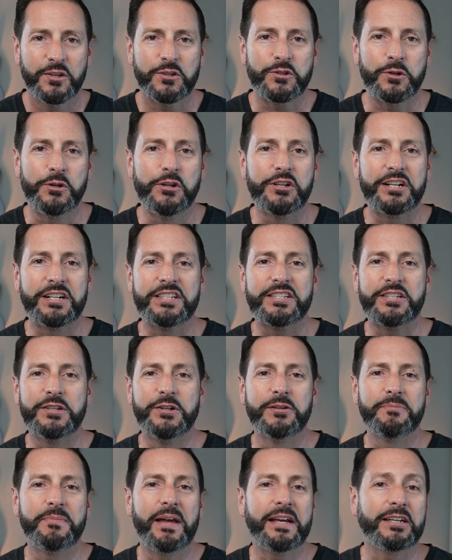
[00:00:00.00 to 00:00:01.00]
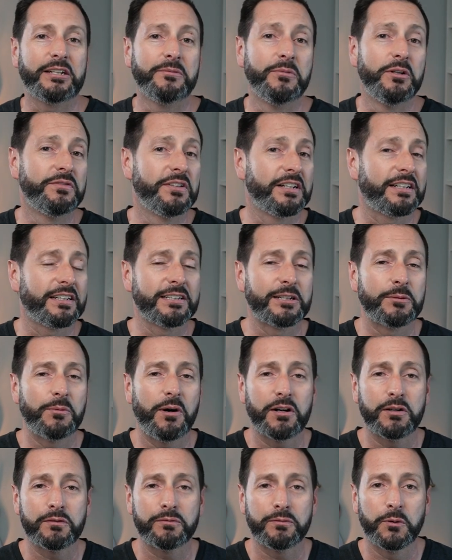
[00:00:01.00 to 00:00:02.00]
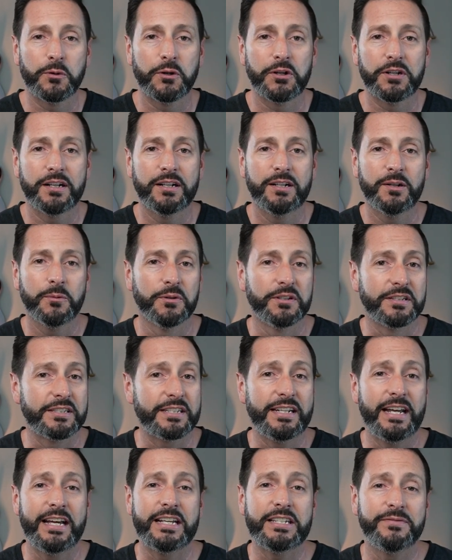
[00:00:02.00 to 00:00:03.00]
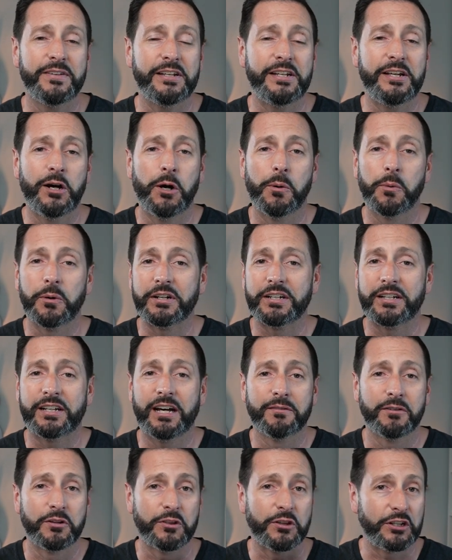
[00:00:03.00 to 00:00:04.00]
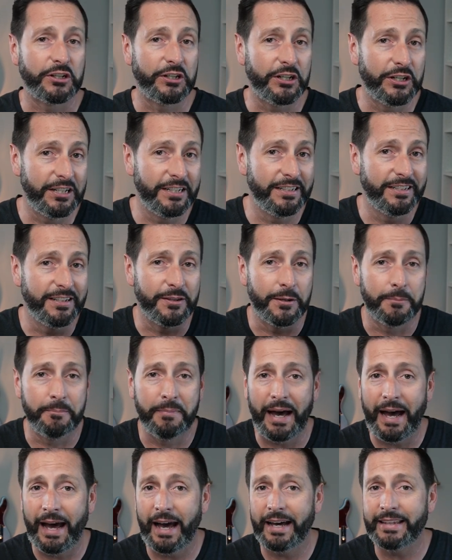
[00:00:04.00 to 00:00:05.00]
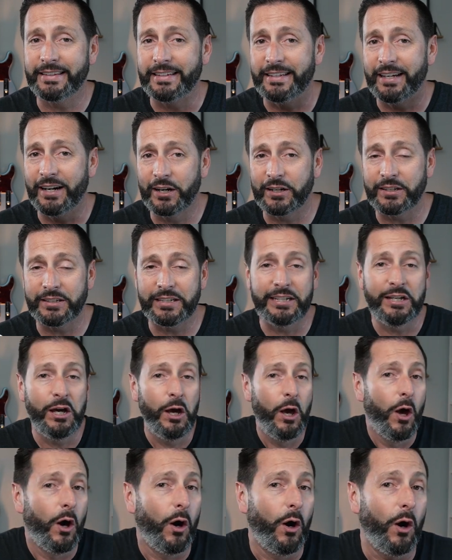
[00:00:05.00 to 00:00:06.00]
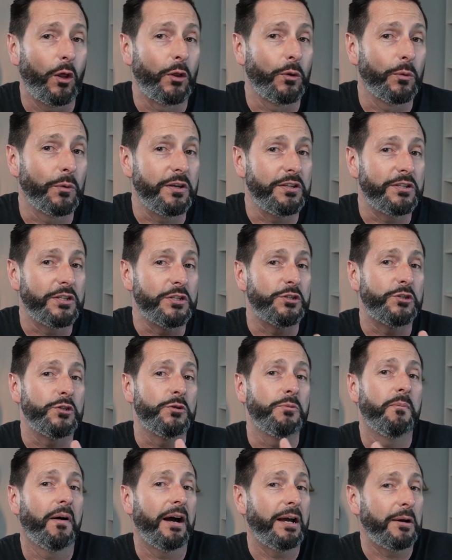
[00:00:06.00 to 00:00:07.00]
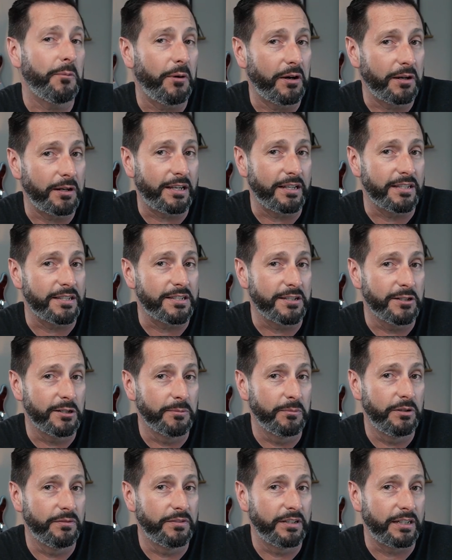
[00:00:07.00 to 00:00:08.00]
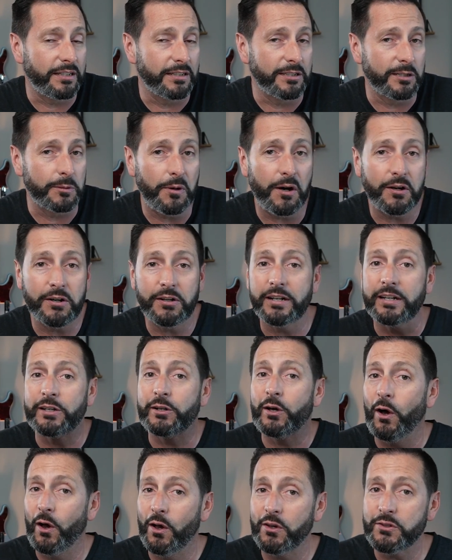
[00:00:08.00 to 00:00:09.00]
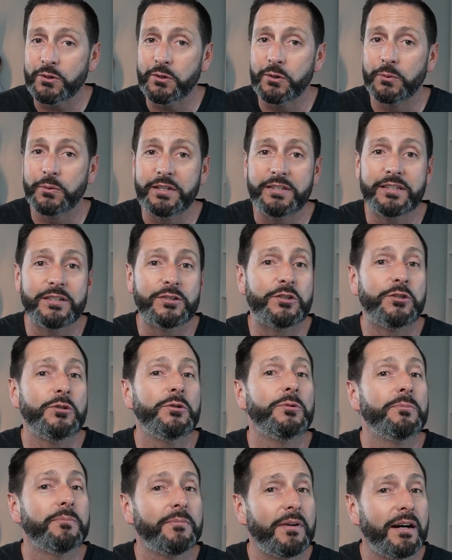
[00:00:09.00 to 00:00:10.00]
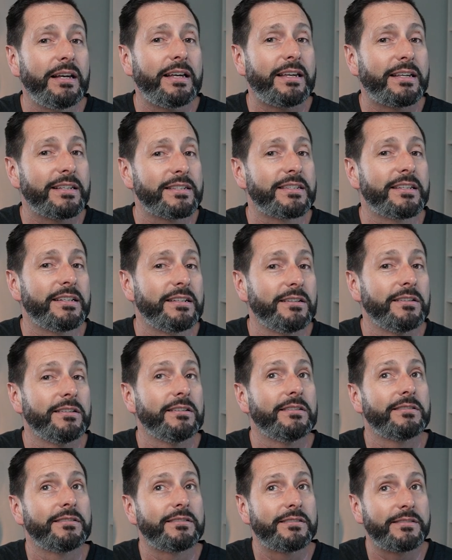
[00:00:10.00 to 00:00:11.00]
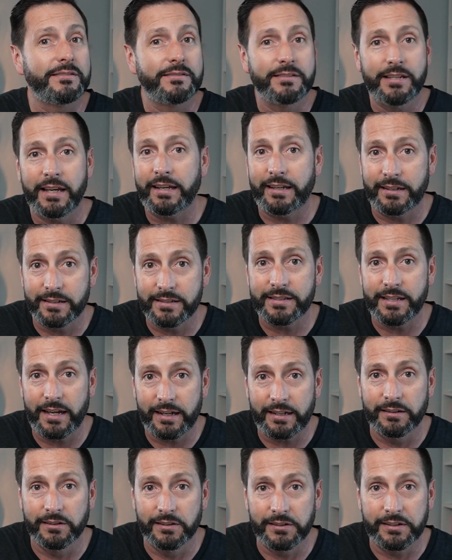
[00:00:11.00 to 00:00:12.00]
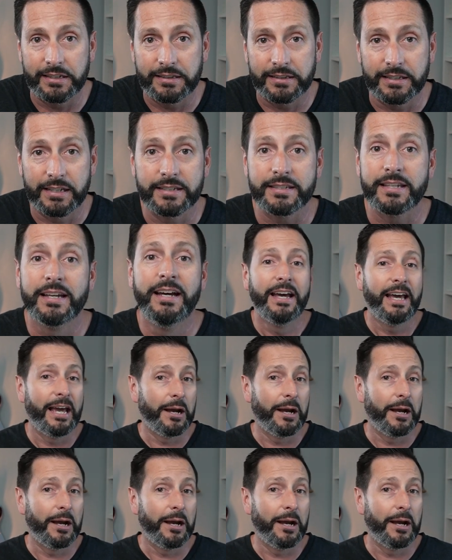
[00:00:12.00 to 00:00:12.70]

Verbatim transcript: So you're considering making a move to Clearwater, Florida? Well, in today's video, we're gonna cover the good, the bad, the ugly, all the reasons you might wanna consider moving to Clearwater, and also the reasons you might consider taking a second look at this.